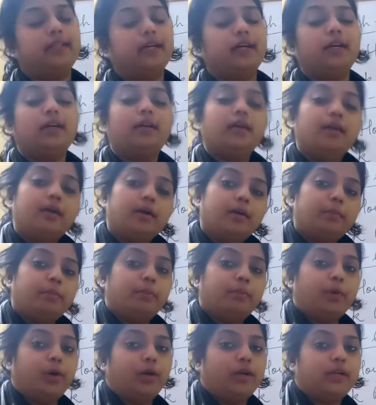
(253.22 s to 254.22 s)
the
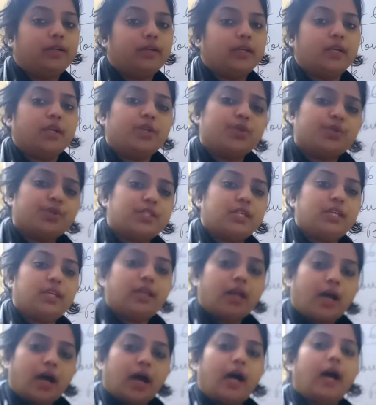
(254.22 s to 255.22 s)
malt. So
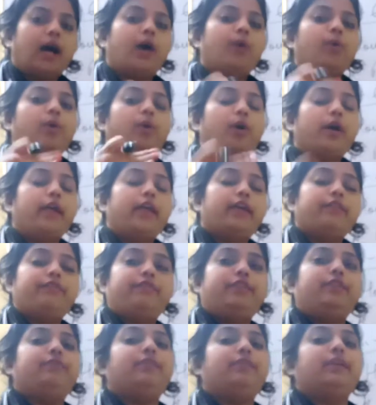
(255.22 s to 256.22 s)
see how
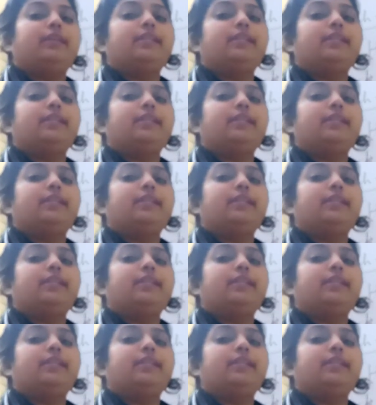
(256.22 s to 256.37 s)
everyone